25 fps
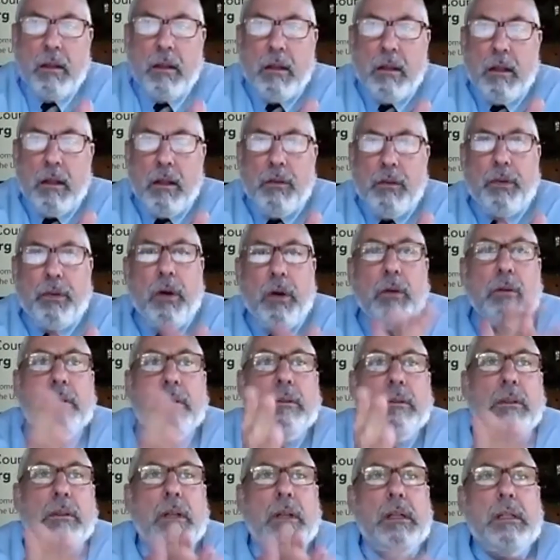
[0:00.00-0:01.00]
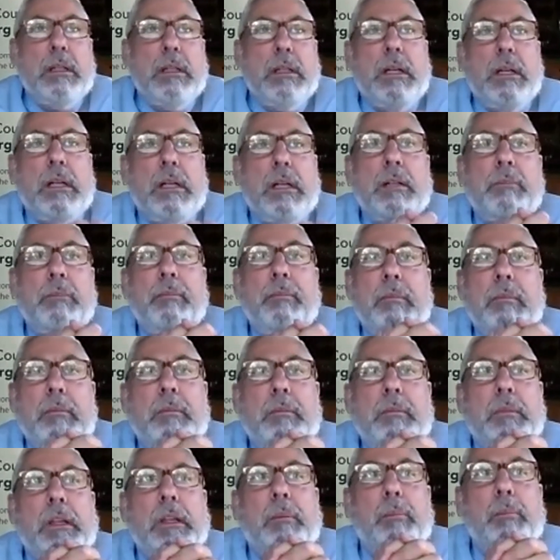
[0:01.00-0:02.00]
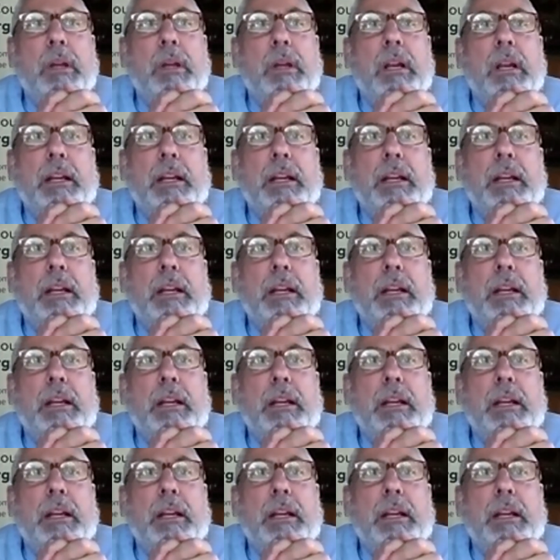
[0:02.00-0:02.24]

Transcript: So I'm going to let